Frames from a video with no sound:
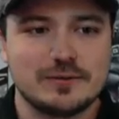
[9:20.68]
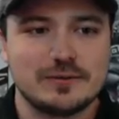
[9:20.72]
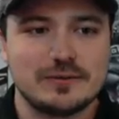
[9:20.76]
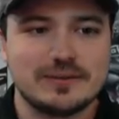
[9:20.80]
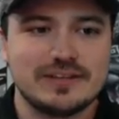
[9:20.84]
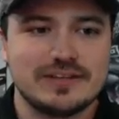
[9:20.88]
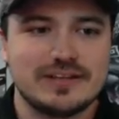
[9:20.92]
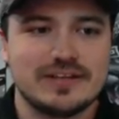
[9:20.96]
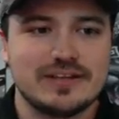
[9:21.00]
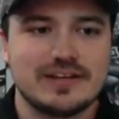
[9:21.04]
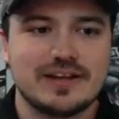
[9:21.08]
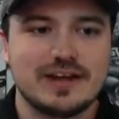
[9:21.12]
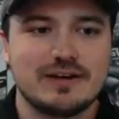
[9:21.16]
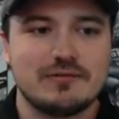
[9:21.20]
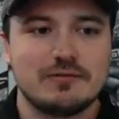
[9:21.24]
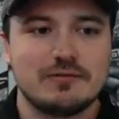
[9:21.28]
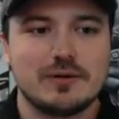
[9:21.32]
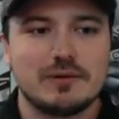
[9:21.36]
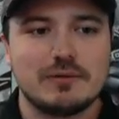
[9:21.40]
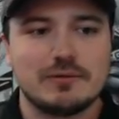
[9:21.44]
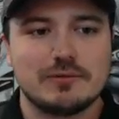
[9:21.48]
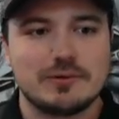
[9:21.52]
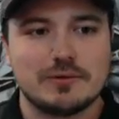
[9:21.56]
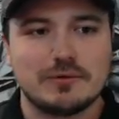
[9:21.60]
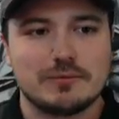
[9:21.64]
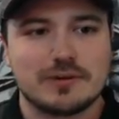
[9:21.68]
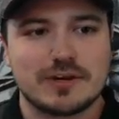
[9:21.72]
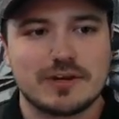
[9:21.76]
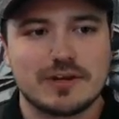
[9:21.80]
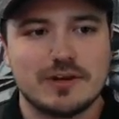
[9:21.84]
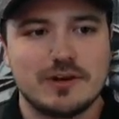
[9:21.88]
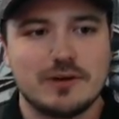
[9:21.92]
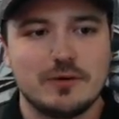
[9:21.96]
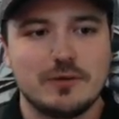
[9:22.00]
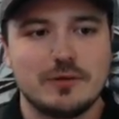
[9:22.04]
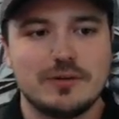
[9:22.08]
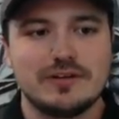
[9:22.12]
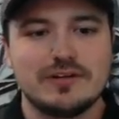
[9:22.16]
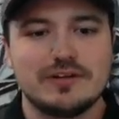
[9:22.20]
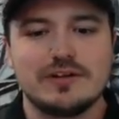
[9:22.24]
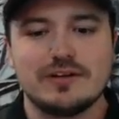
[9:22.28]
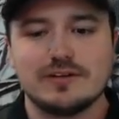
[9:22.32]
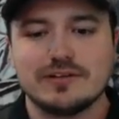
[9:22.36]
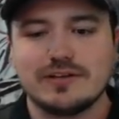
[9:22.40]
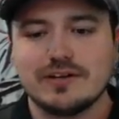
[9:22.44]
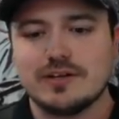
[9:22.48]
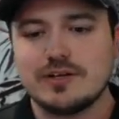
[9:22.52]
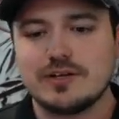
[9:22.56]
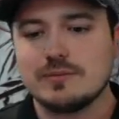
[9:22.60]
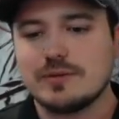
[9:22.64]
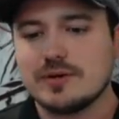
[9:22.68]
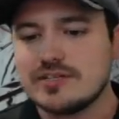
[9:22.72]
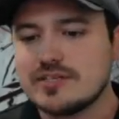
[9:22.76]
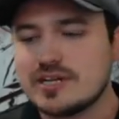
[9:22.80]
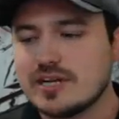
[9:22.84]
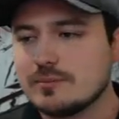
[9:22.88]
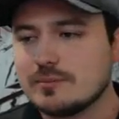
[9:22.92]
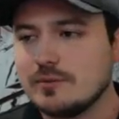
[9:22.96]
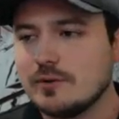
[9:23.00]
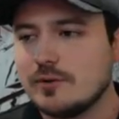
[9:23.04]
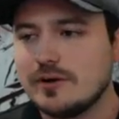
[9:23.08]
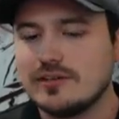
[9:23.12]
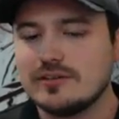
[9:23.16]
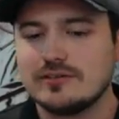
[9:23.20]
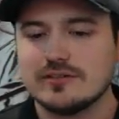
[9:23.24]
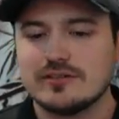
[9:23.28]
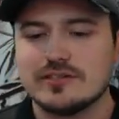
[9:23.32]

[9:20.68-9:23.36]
then how well you want over to go, and it'll tell you about checkpoints.